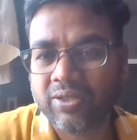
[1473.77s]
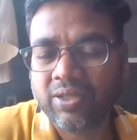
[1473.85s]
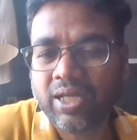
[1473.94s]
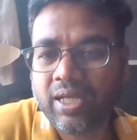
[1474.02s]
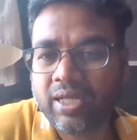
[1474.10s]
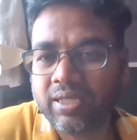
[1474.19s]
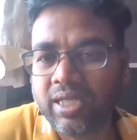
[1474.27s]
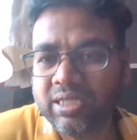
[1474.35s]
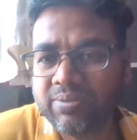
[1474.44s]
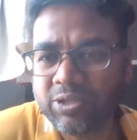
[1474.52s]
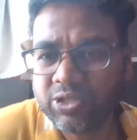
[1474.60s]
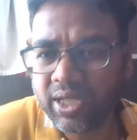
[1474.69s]
Okay,
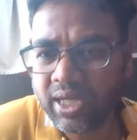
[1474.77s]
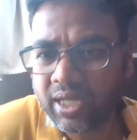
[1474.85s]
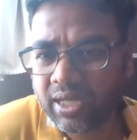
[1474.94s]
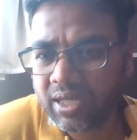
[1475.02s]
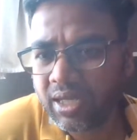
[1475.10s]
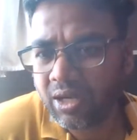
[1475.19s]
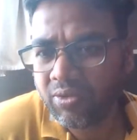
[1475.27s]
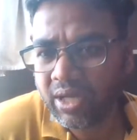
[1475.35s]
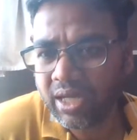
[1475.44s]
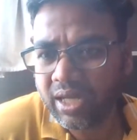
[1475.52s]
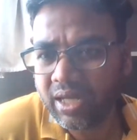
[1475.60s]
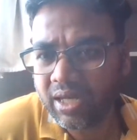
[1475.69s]
thanks for joining. How
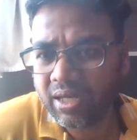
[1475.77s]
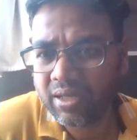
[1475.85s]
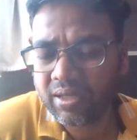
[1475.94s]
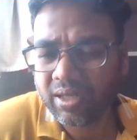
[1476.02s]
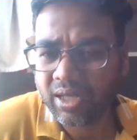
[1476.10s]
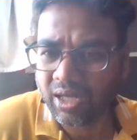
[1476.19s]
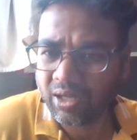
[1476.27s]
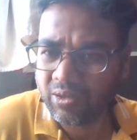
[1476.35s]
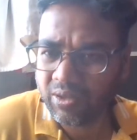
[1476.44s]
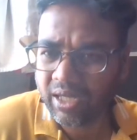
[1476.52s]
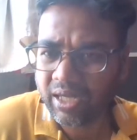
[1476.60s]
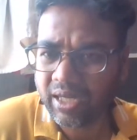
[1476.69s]

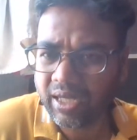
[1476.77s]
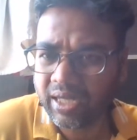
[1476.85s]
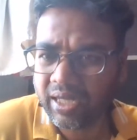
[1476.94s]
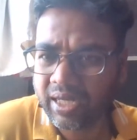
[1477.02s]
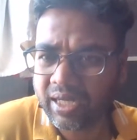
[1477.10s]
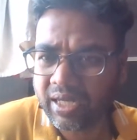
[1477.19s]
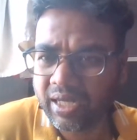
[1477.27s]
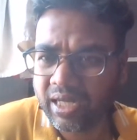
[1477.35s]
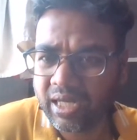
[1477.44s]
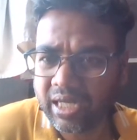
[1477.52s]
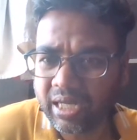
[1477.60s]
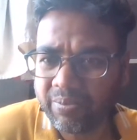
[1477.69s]
can I get
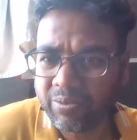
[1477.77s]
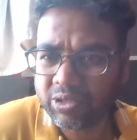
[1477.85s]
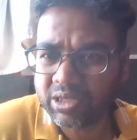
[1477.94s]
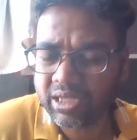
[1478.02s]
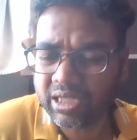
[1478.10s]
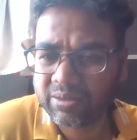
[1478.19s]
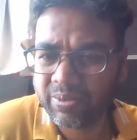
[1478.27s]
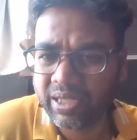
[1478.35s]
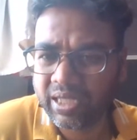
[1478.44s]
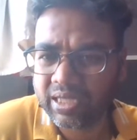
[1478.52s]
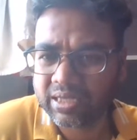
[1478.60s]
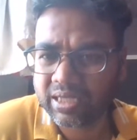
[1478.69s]
real time project
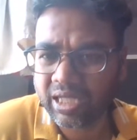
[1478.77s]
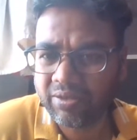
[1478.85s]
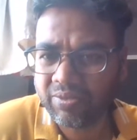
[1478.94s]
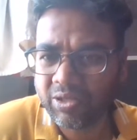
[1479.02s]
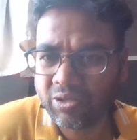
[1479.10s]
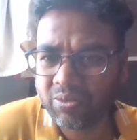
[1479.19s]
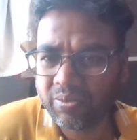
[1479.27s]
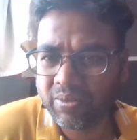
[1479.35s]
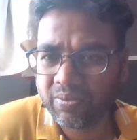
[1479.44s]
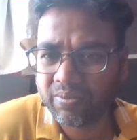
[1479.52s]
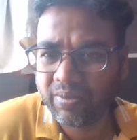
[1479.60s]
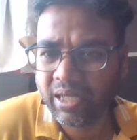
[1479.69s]
experience? I want to
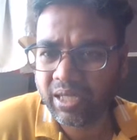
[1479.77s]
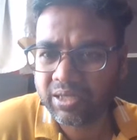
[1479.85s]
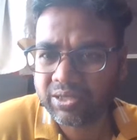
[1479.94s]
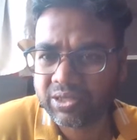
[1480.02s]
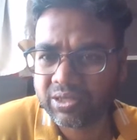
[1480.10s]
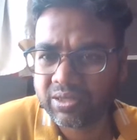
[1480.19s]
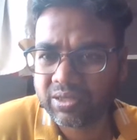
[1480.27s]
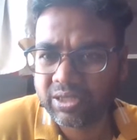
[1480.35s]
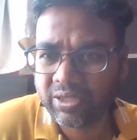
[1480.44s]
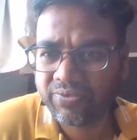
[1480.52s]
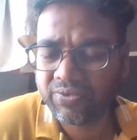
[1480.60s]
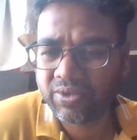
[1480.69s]
make a
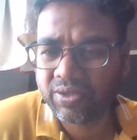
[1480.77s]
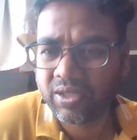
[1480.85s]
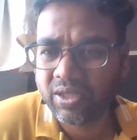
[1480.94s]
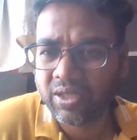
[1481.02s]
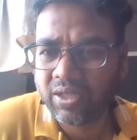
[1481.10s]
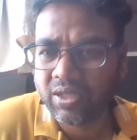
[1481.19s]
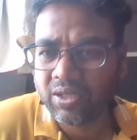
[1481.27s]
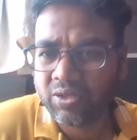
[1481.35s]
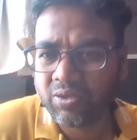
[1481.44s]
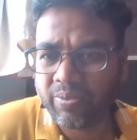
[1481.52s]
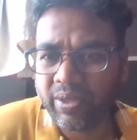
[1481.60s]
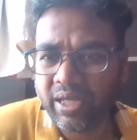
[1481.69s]
shift
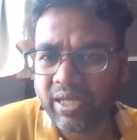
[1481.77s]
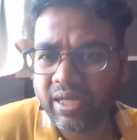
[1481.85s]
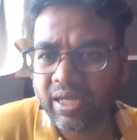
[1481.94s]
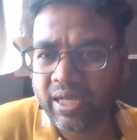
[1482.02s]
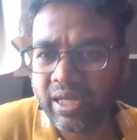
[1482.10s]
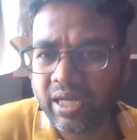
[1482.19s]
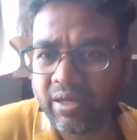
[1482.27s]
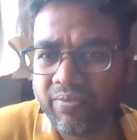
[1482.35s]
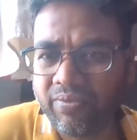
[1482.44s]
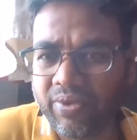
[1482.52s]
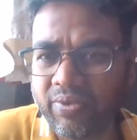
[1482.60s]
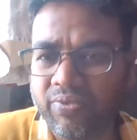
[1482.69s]
to be a career.
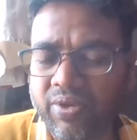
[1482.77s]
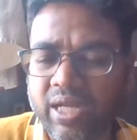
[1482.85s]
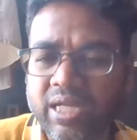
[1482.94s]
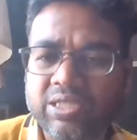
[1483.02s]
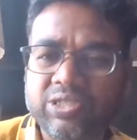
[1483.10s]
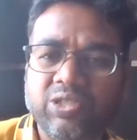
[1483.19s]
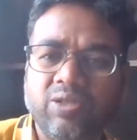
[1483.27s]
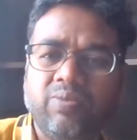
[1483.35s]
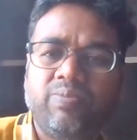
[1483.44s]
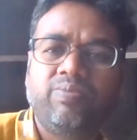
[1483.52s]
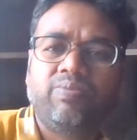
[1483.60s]
I'm in finance job.